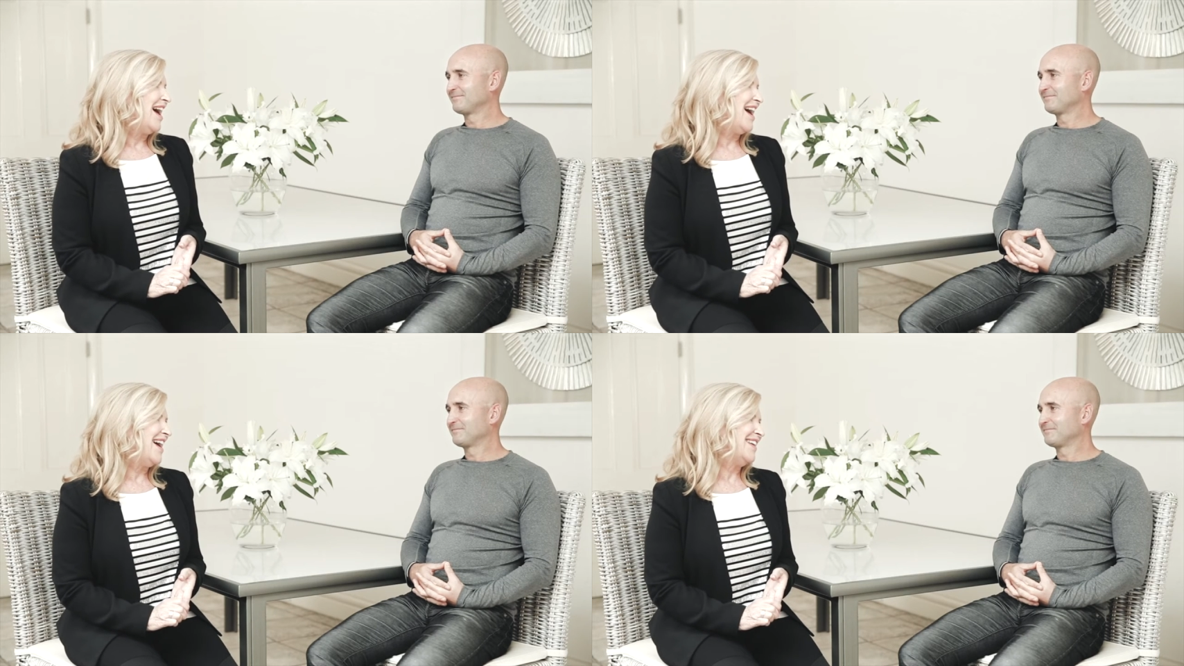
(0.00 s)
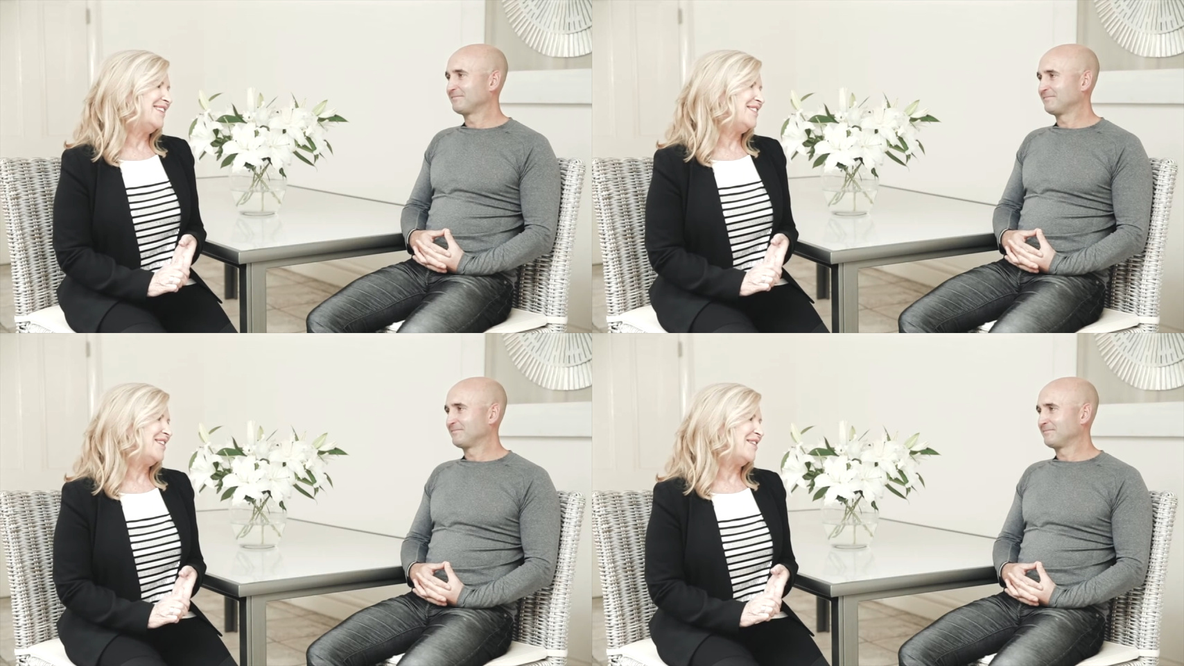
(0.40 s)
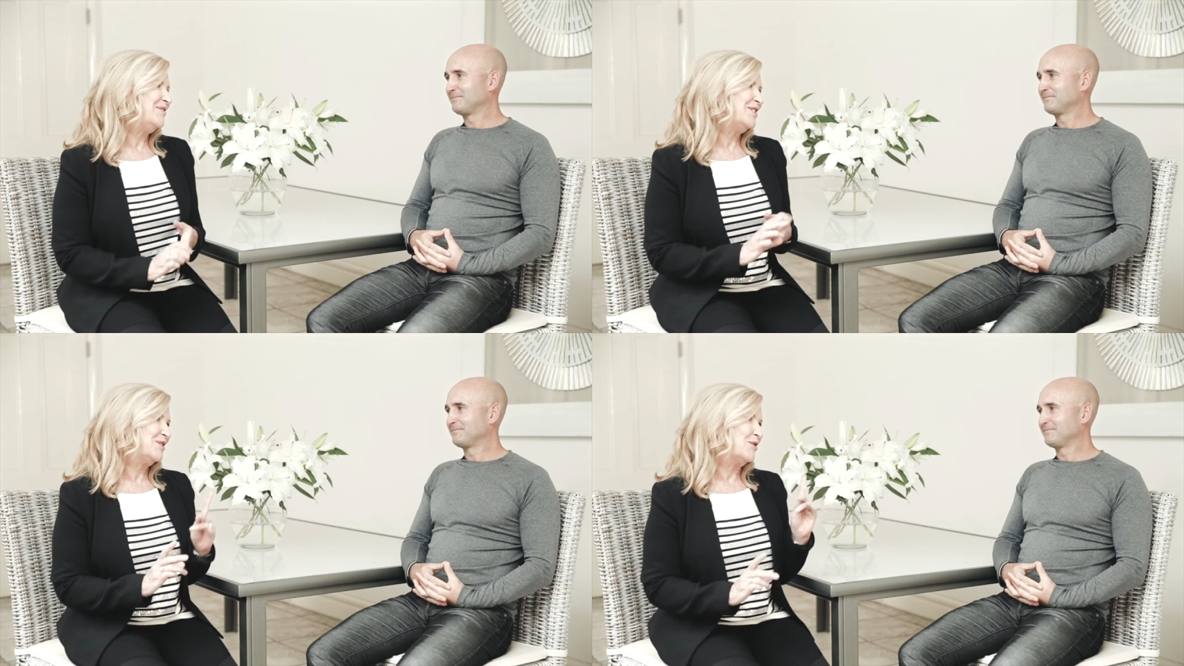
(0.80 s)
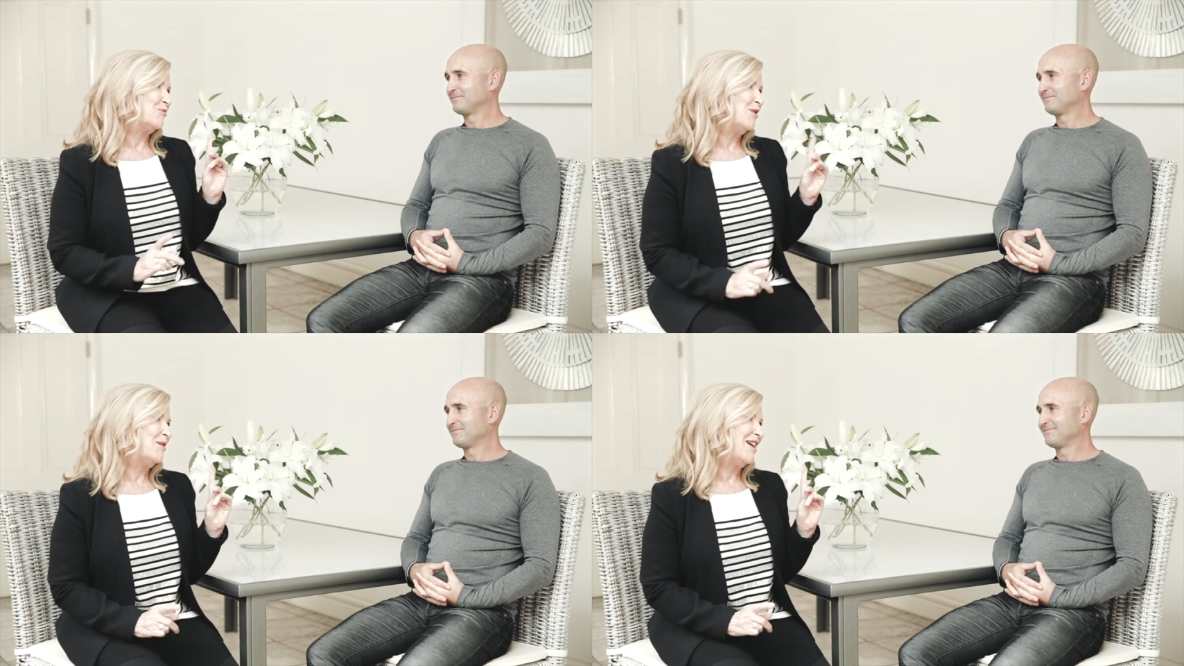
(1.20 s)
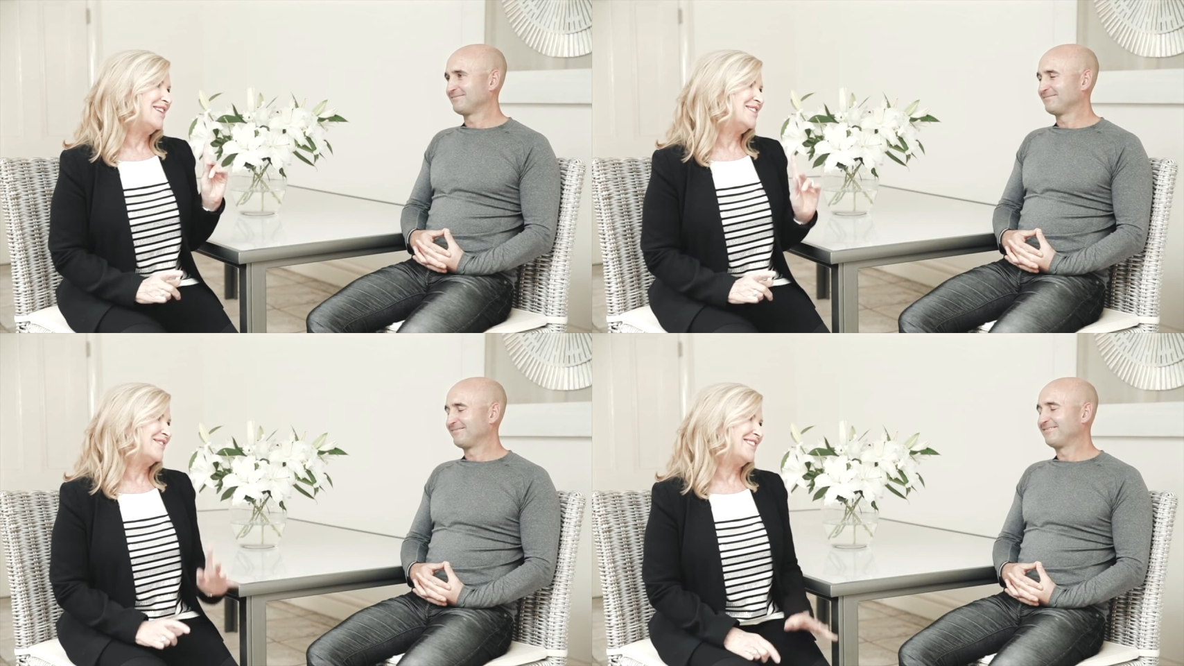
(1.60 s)
Speaker 1: And I've just got one
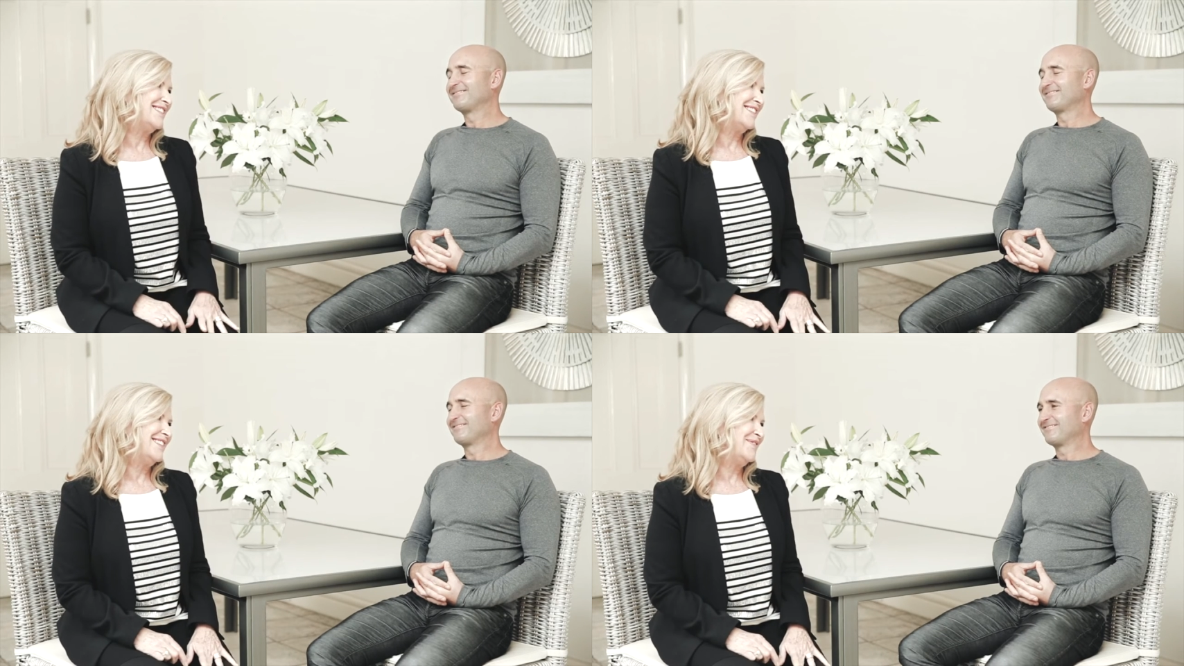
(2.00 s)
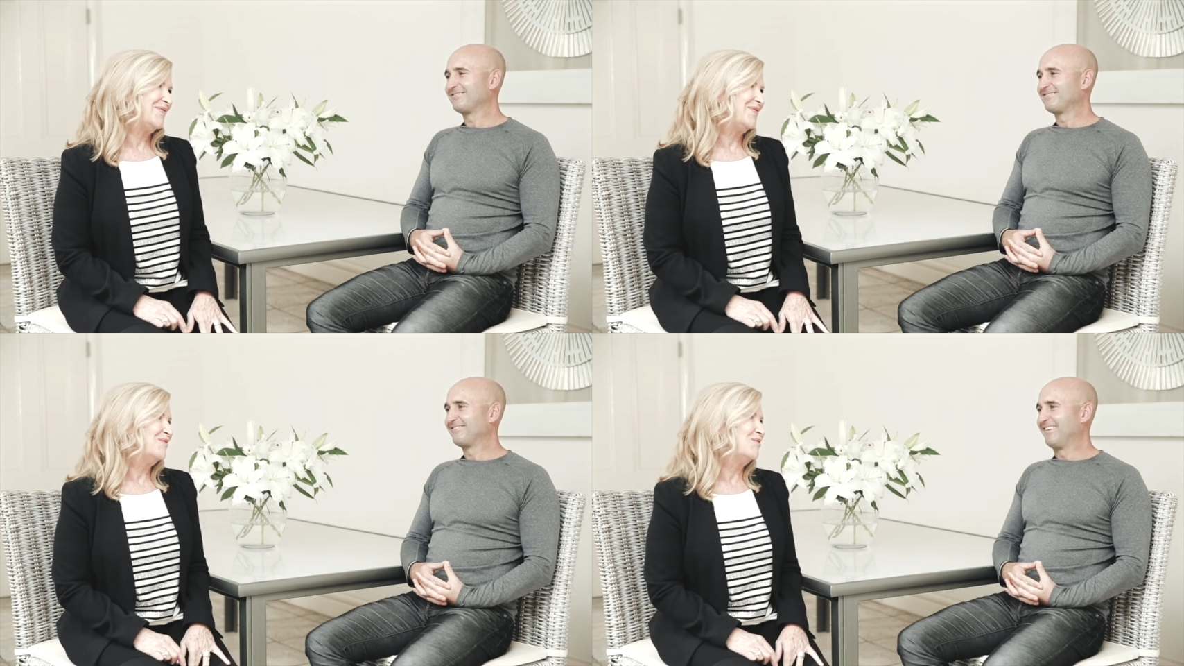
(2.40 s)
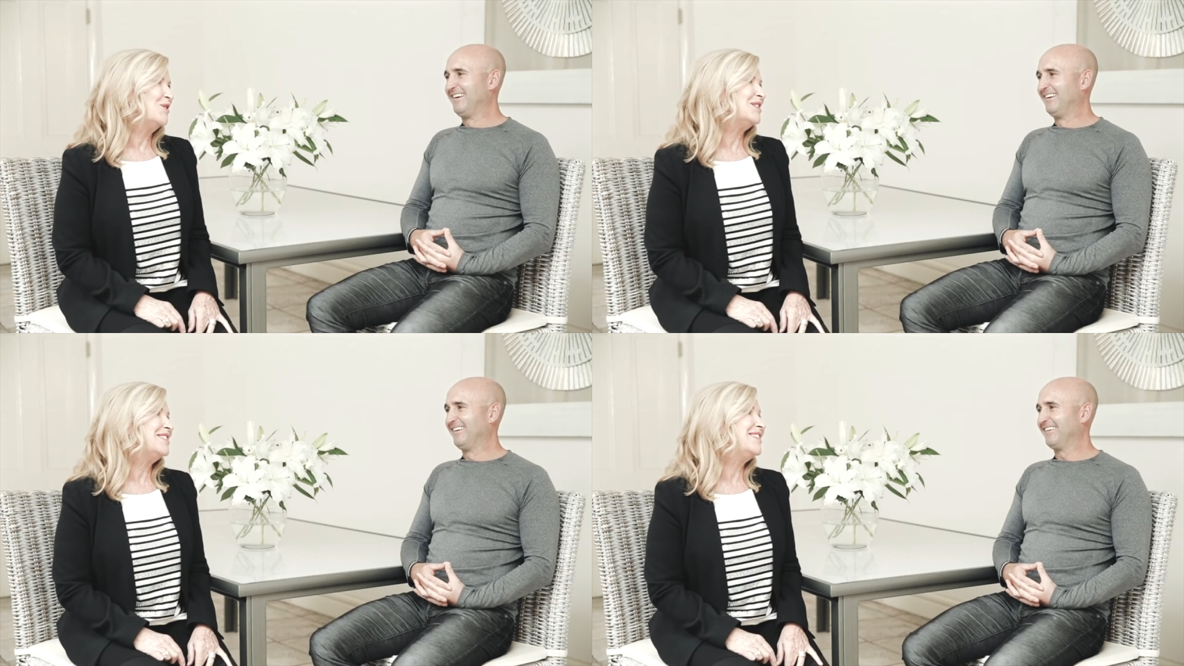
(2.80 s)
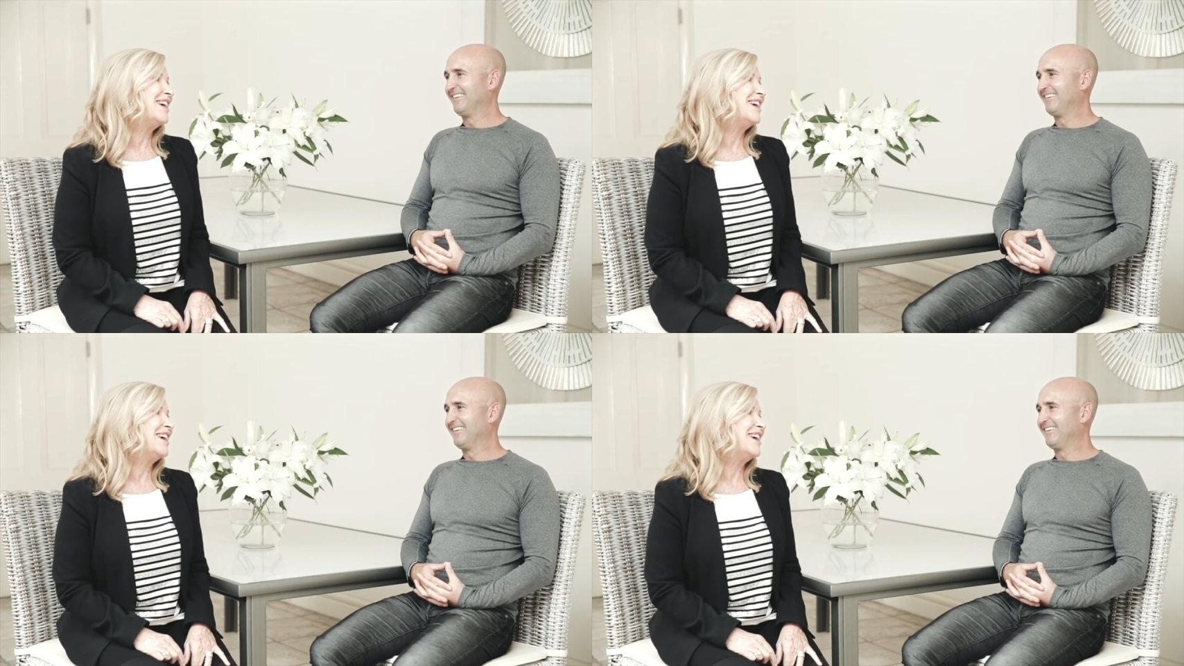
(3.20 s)
last question. What's